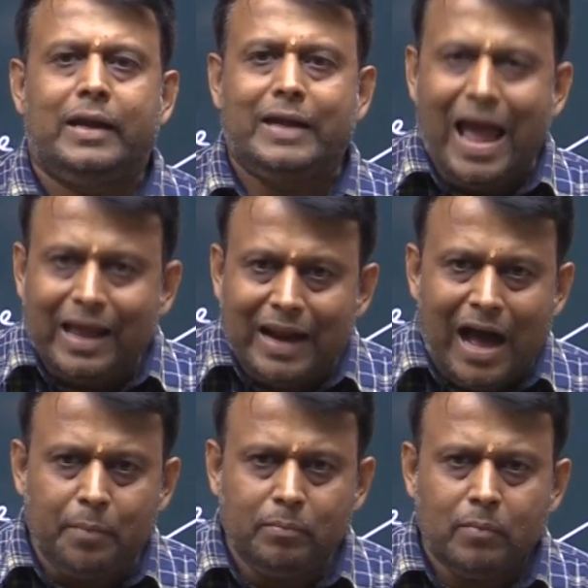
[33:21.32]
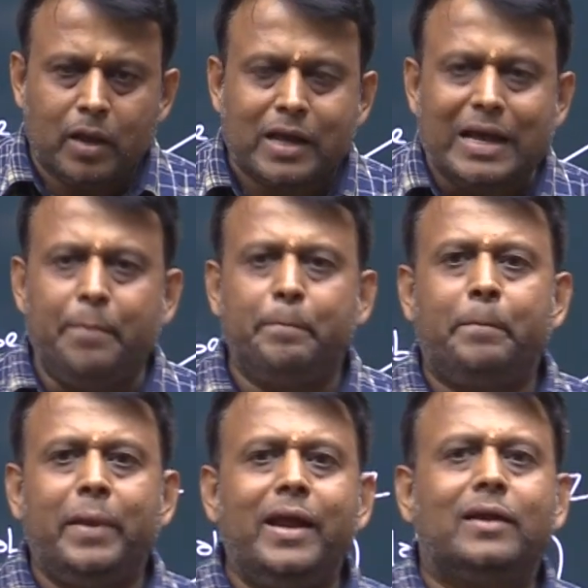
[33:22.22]
diagram
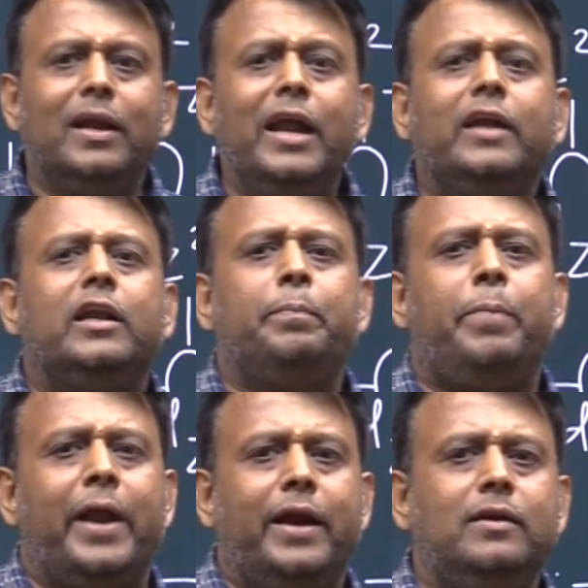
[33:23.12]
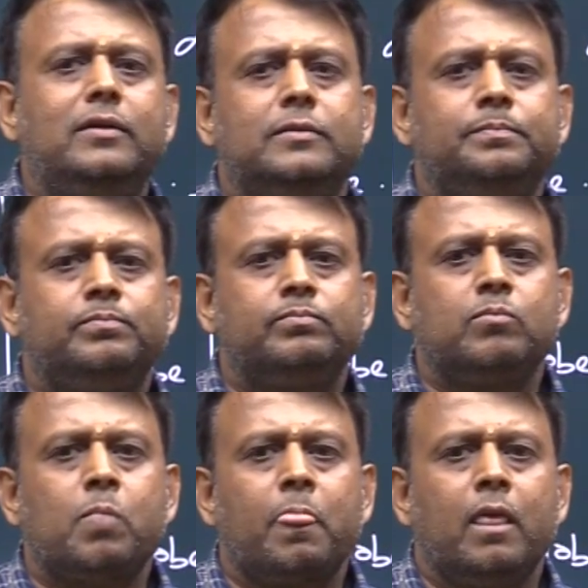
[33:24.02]
completely different
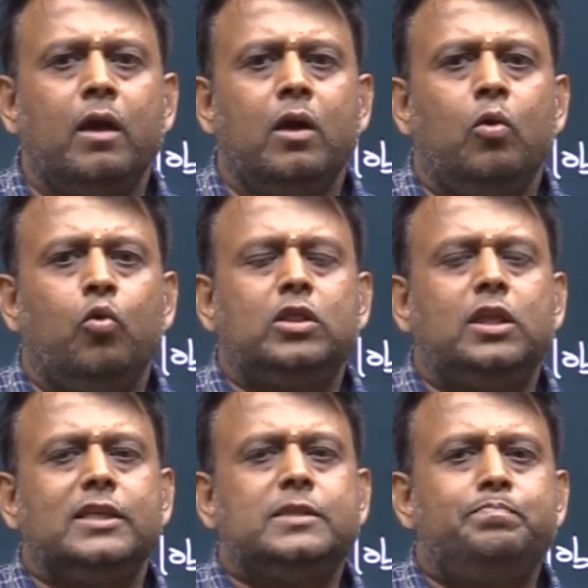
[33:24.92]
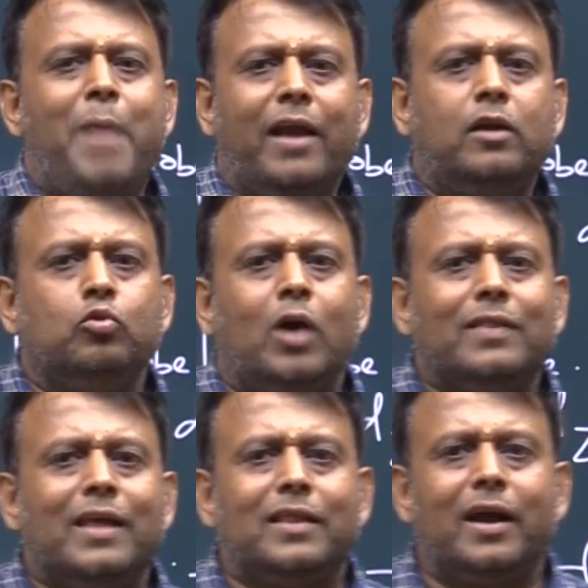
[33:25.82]
with respect to
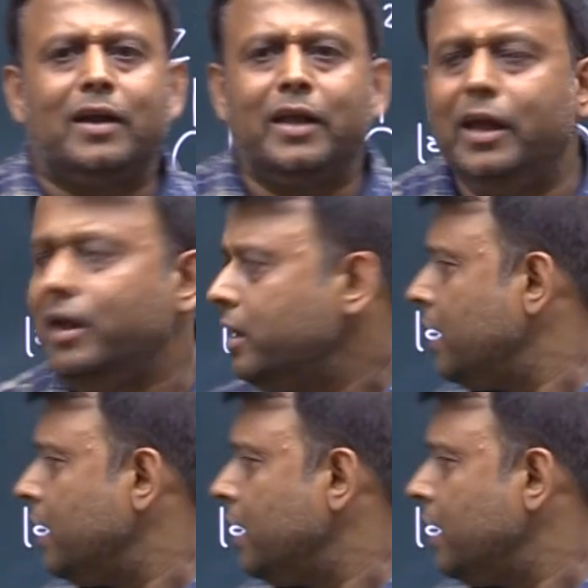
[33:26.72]
another d,